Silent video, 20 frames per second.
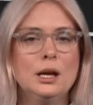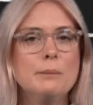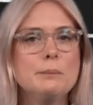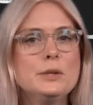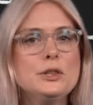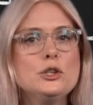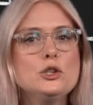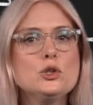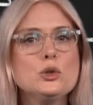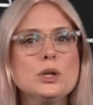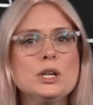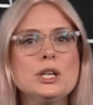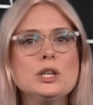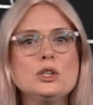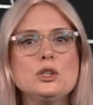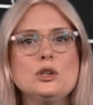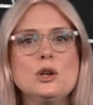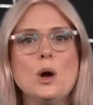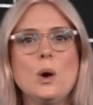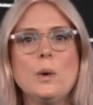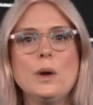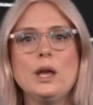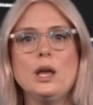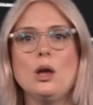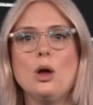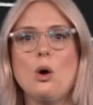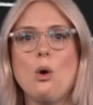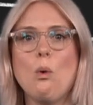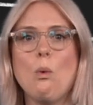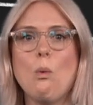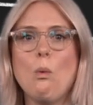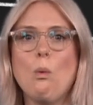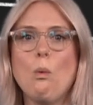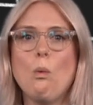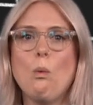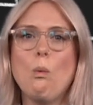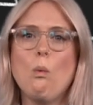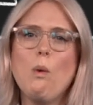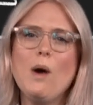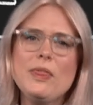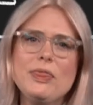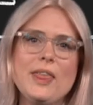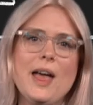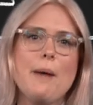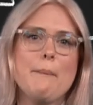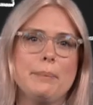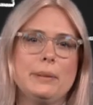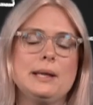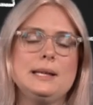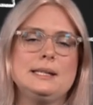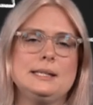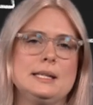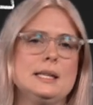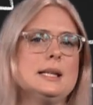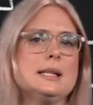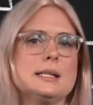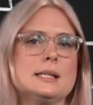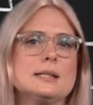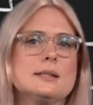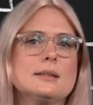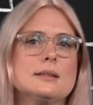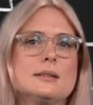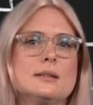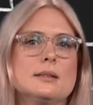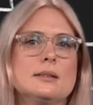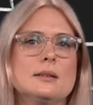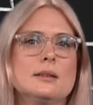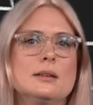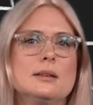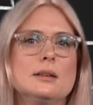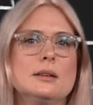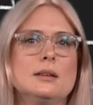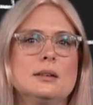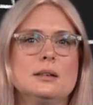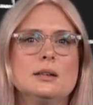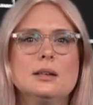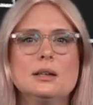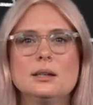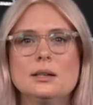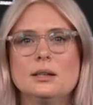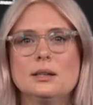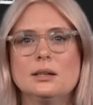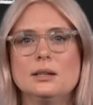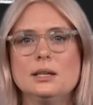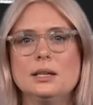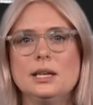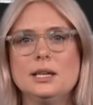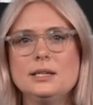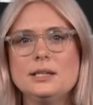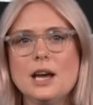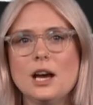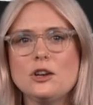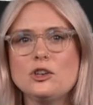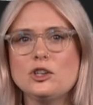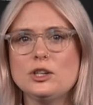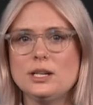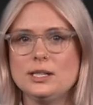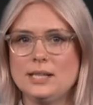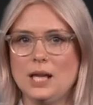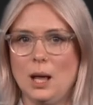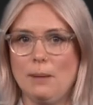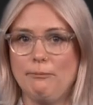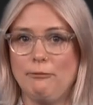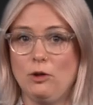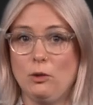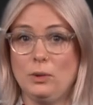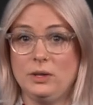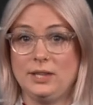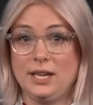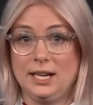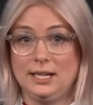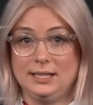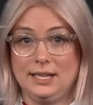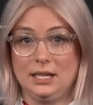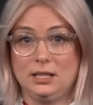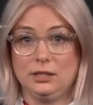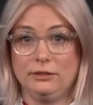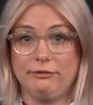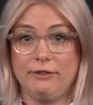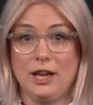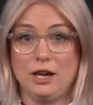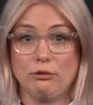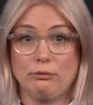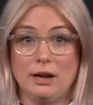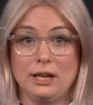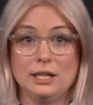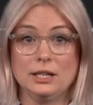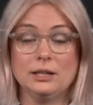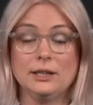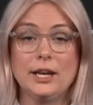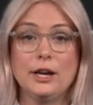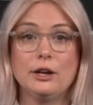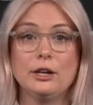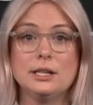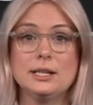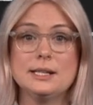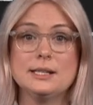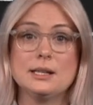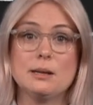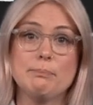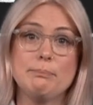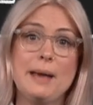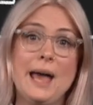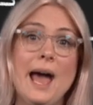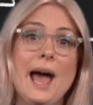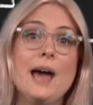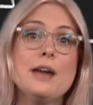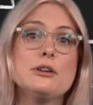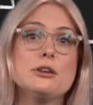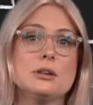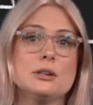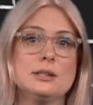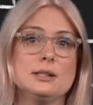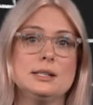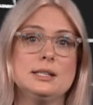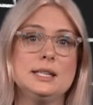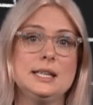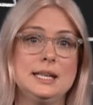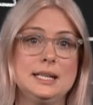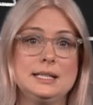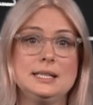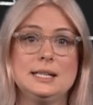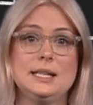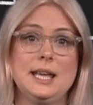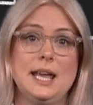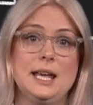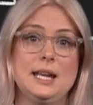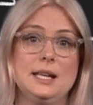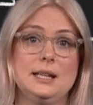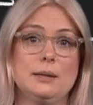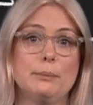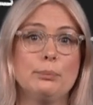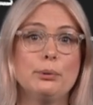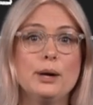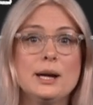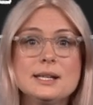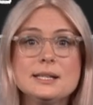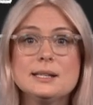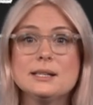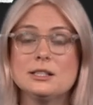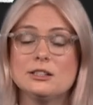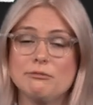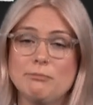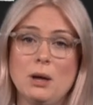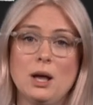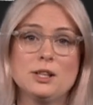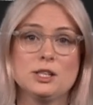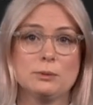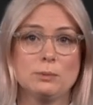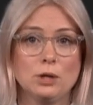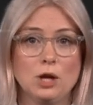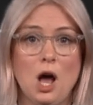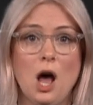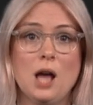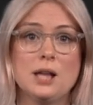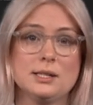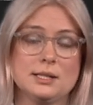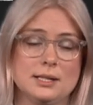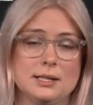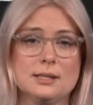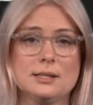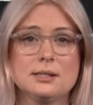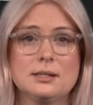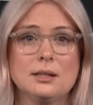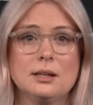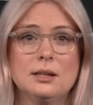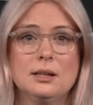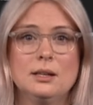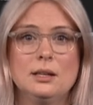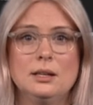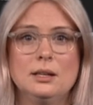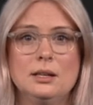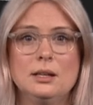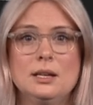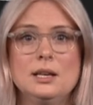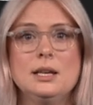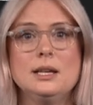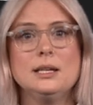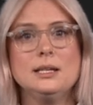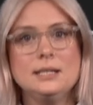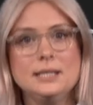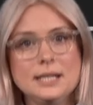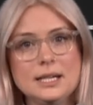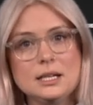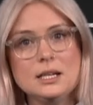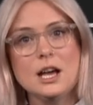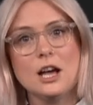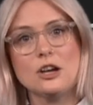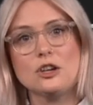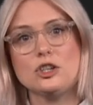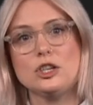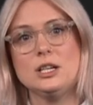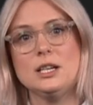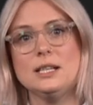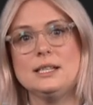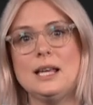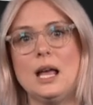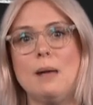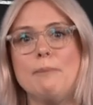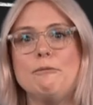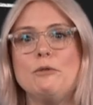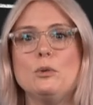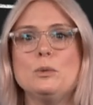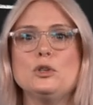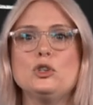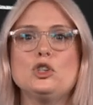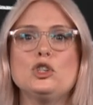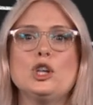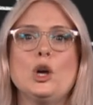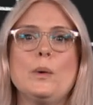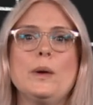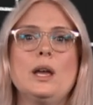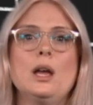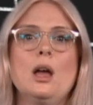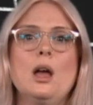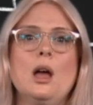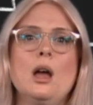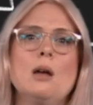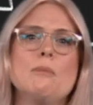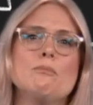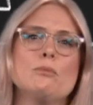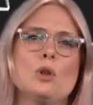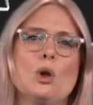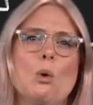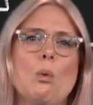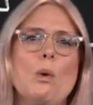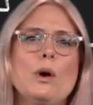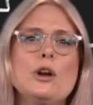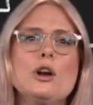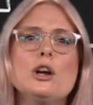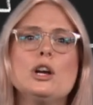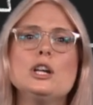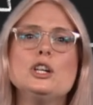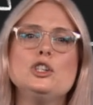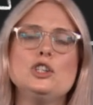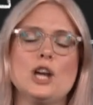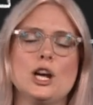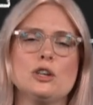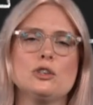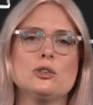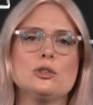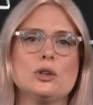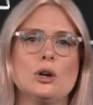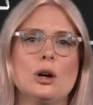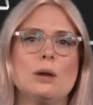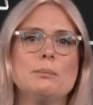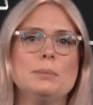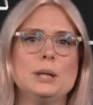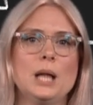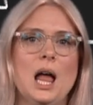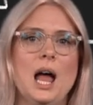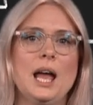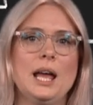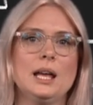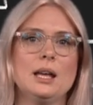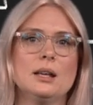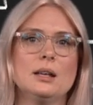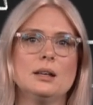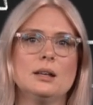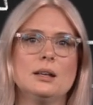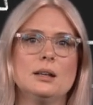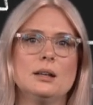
but the trick is knowing what that place is. Induction is helpful with identifying regularities and patterns indicating the presence of possible causes. Deduction is helpful with showing what our conjectures are implying.